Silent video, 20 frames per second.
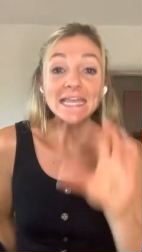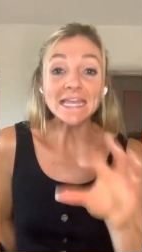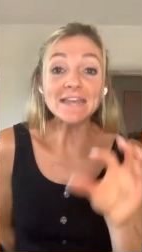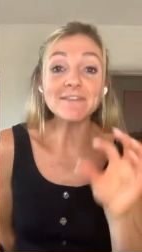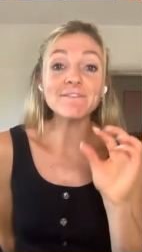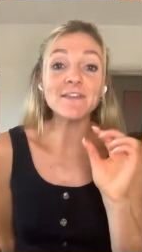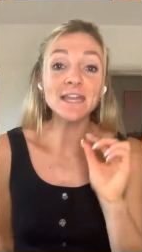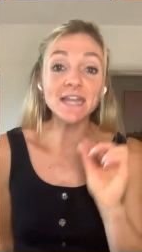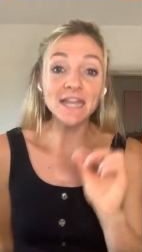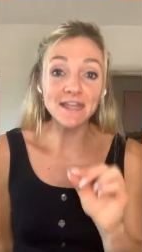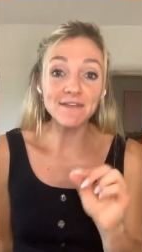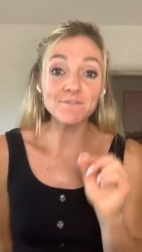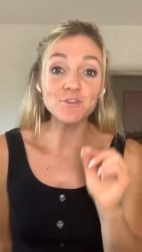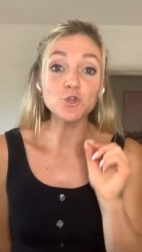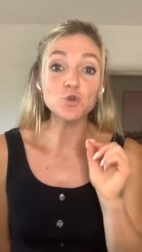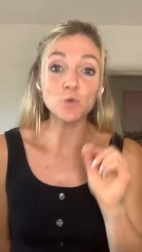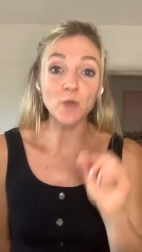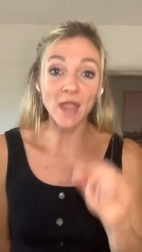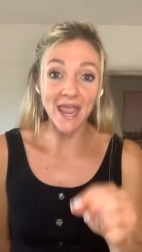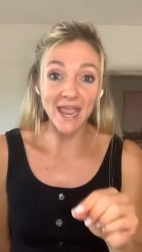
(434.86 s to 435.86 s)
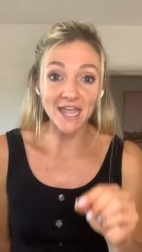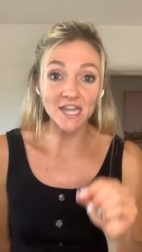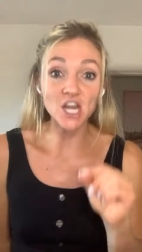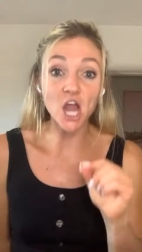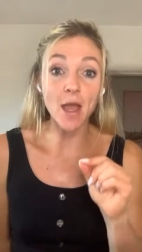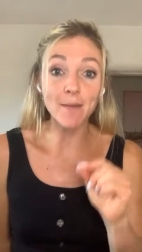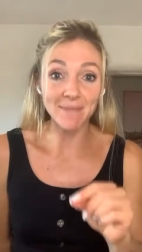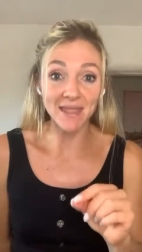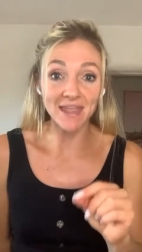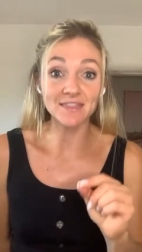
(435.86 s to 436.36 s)
Even if you
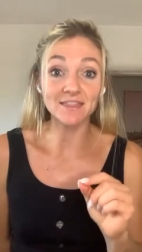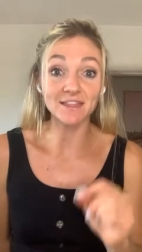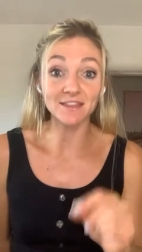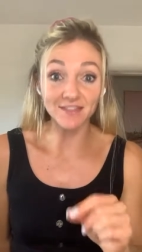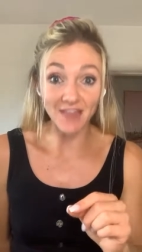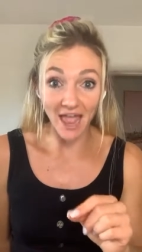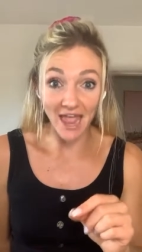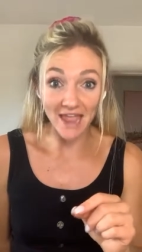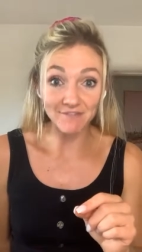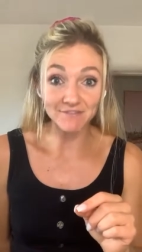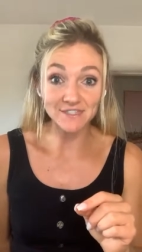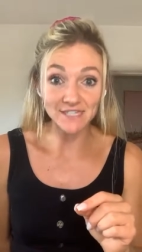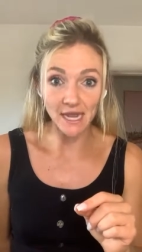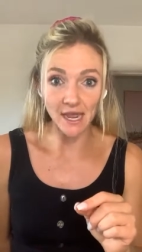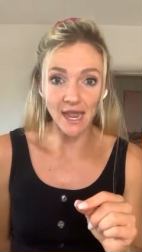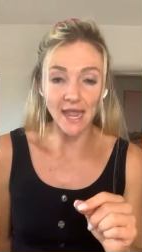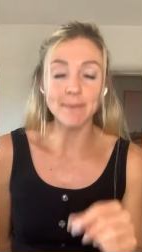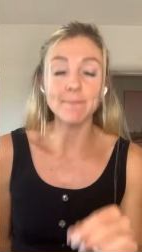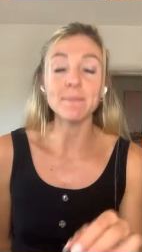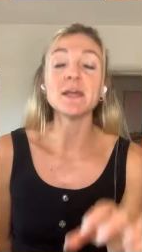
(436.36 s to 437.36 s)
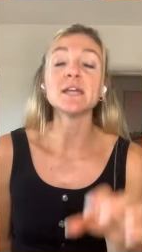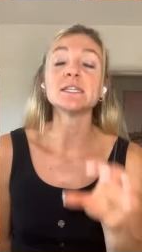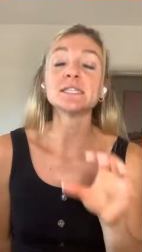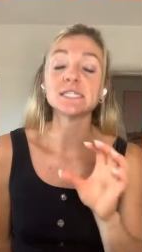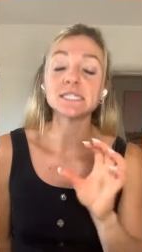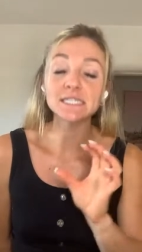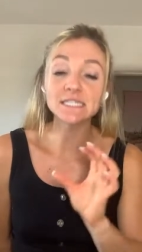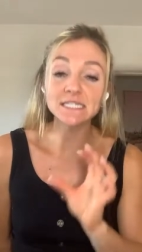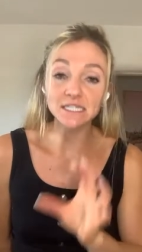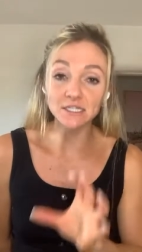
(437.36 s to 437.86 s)
cannot make the live time,
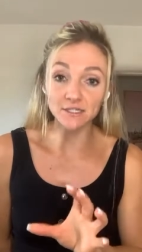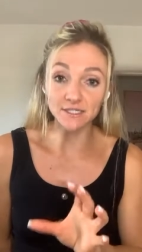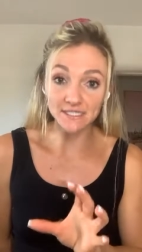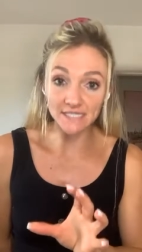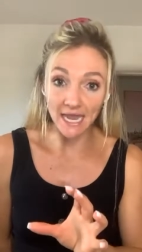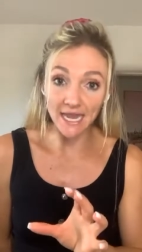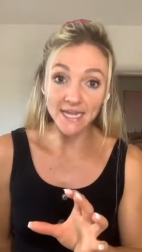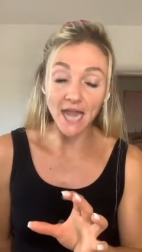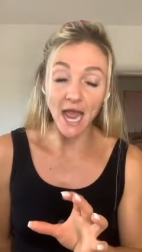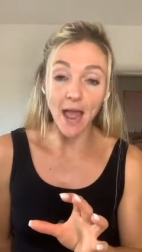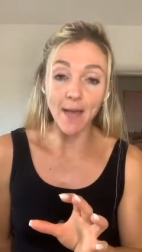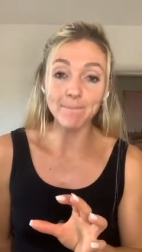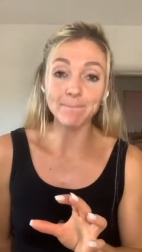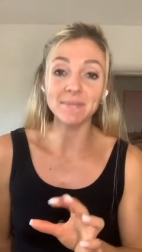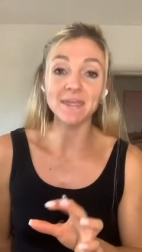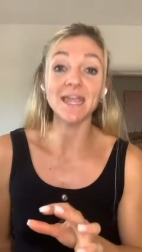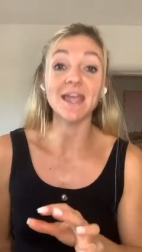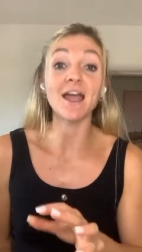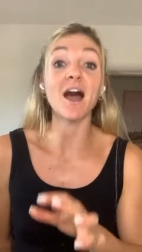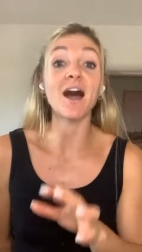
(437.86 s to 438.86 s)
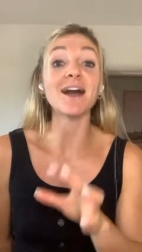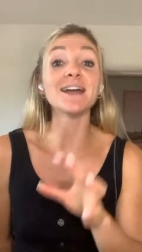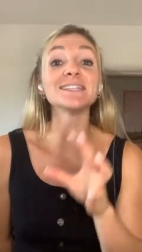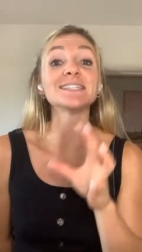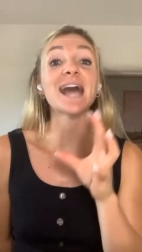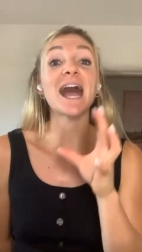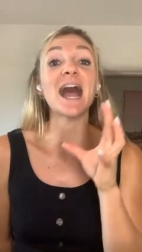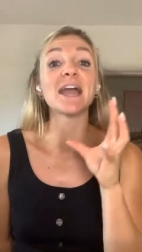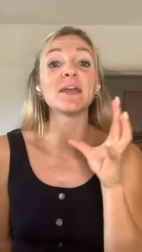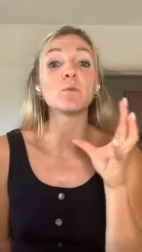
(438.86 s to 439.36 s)
still sign up
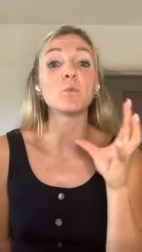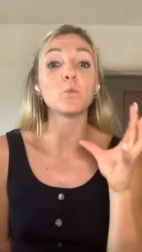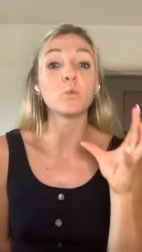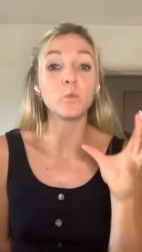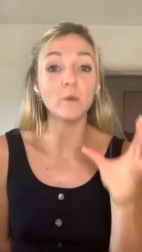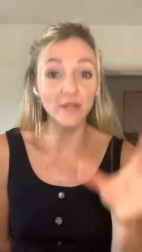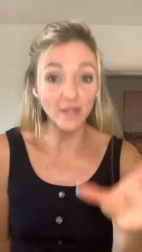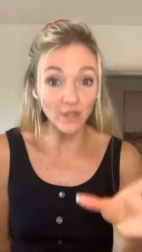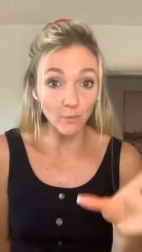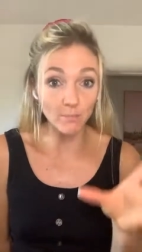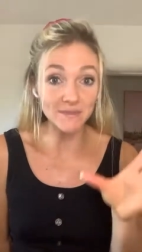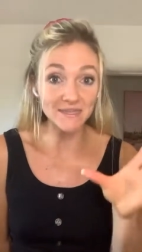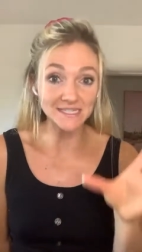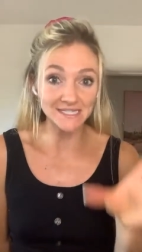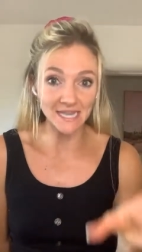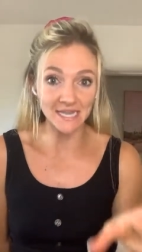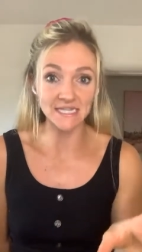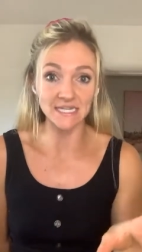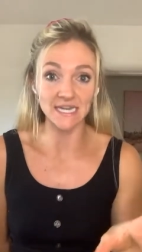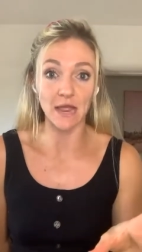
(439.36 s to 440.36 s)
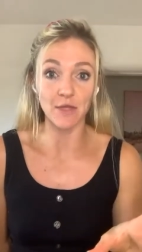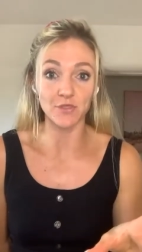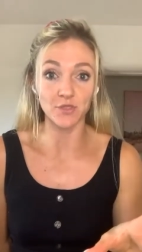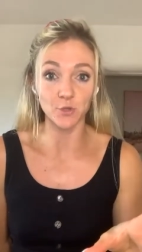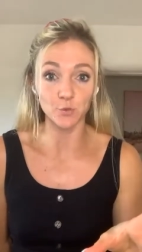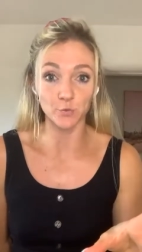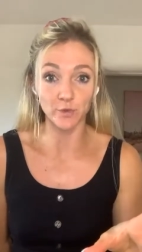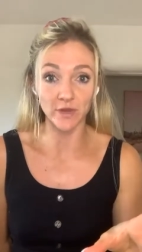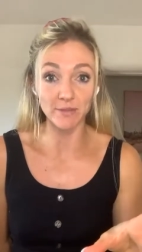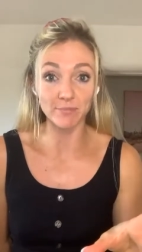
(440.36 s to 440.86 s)
because I will be sending
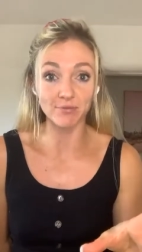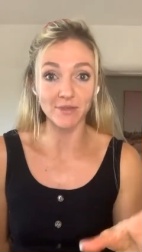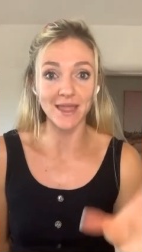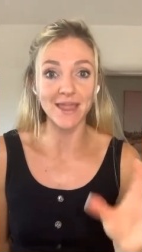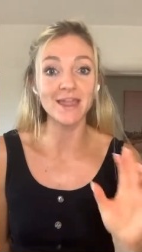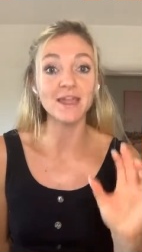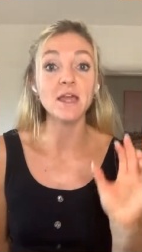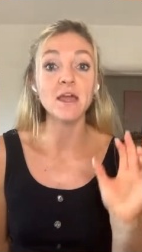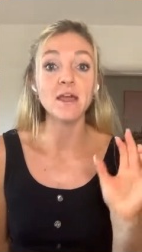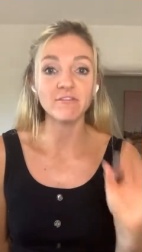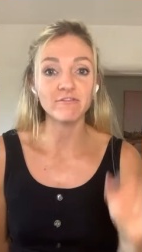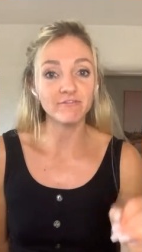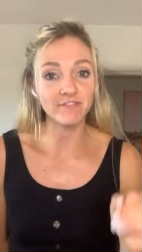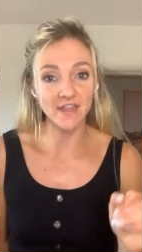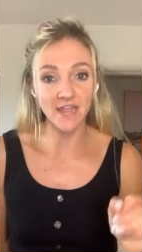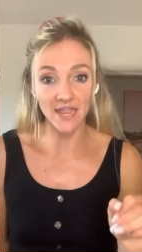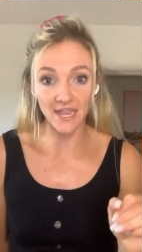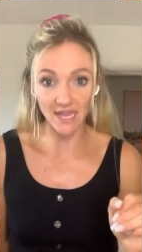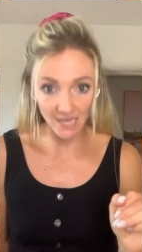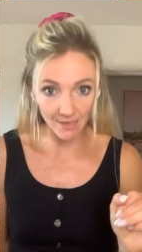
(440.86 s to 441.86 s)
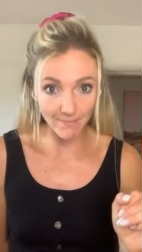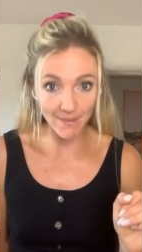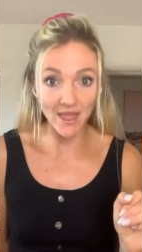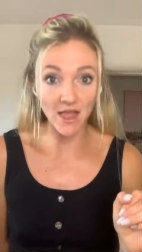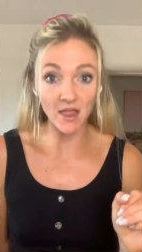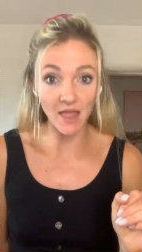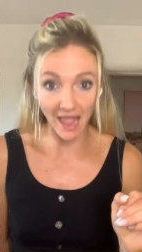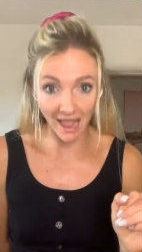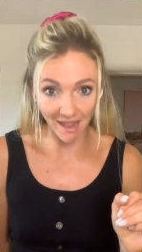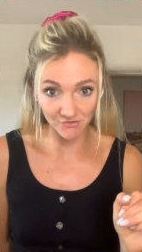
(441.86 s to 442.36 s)
out the replay via
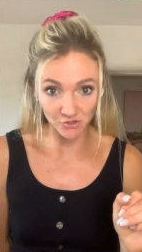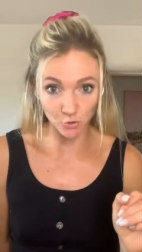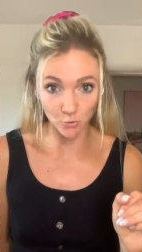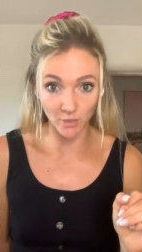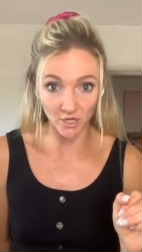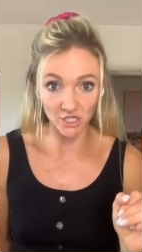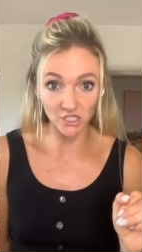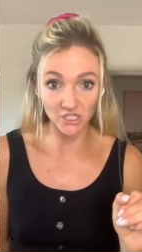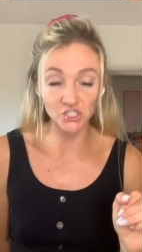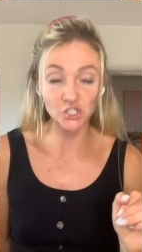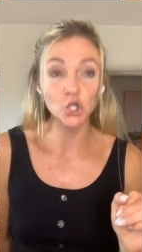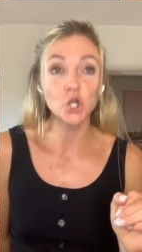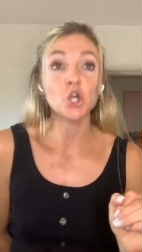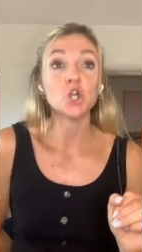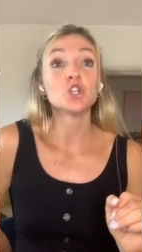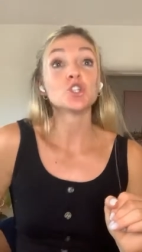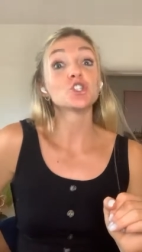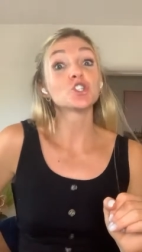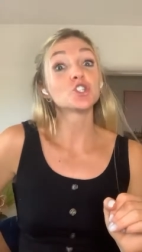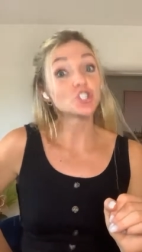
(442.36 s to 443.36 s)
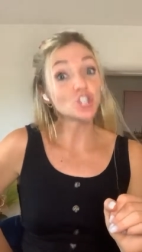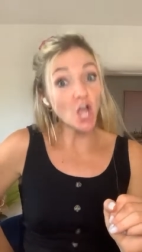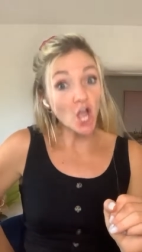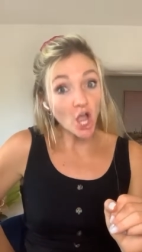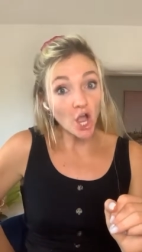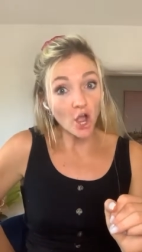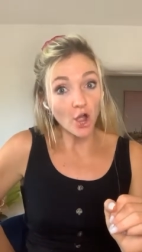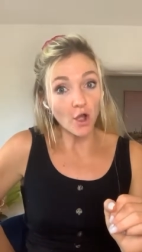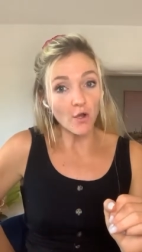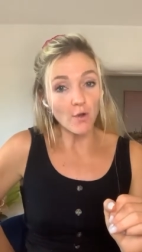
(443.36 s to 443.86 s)
email afterwards.
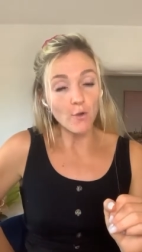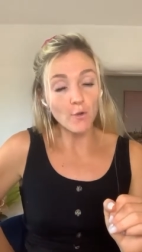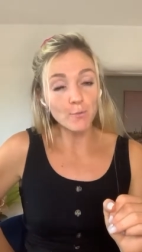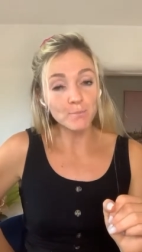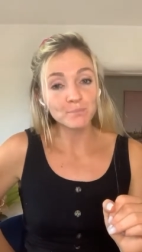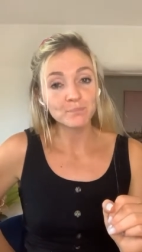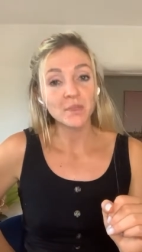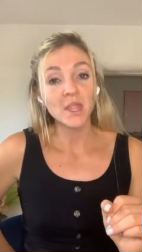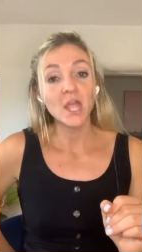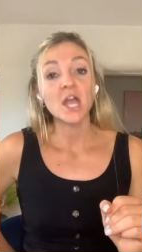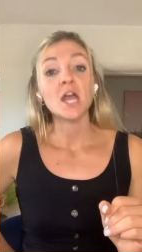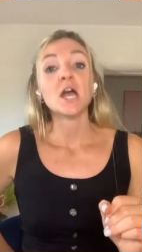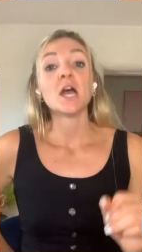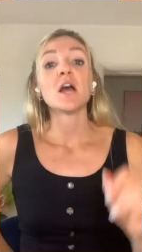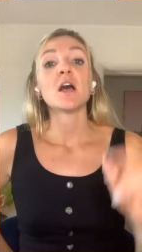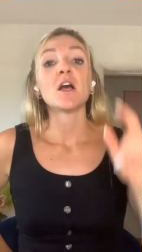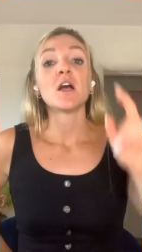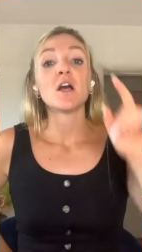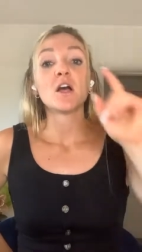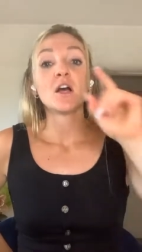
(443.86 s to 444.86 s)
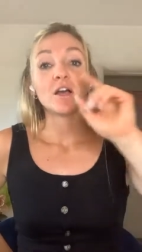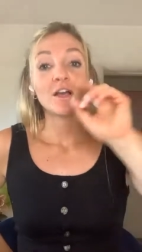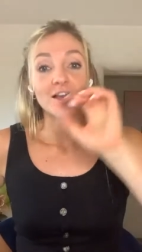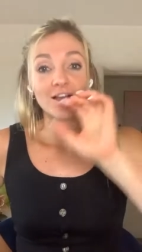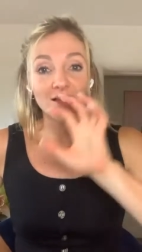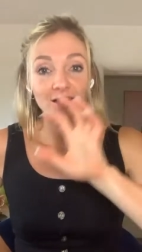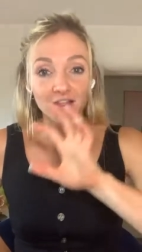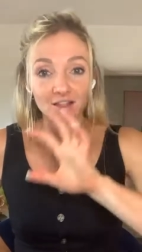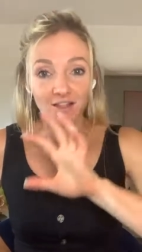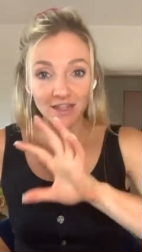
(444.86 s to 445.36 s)
So,
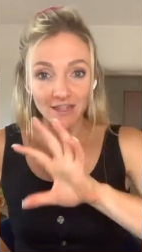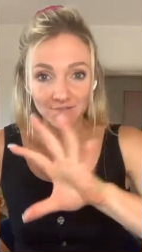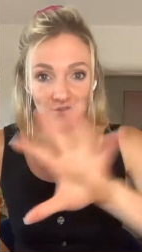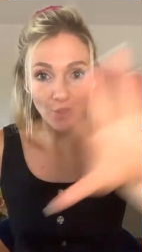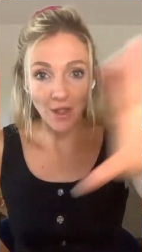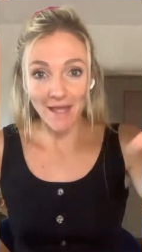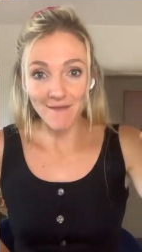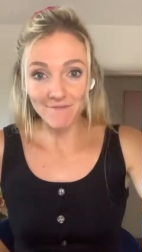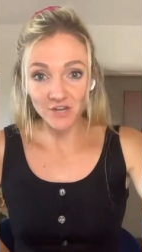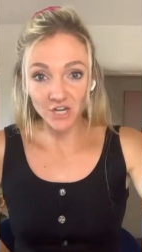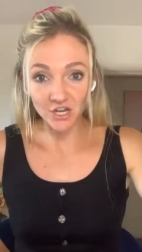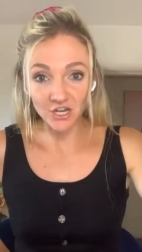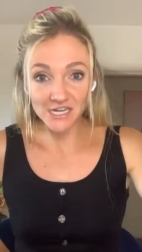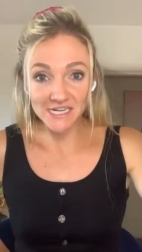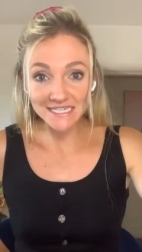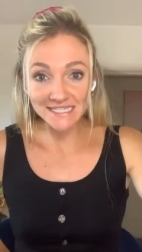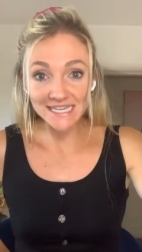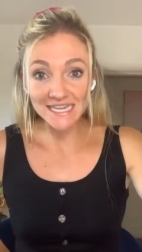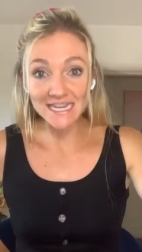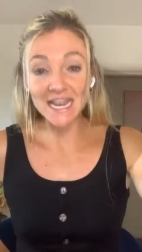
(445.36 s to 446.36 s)
if you haven't already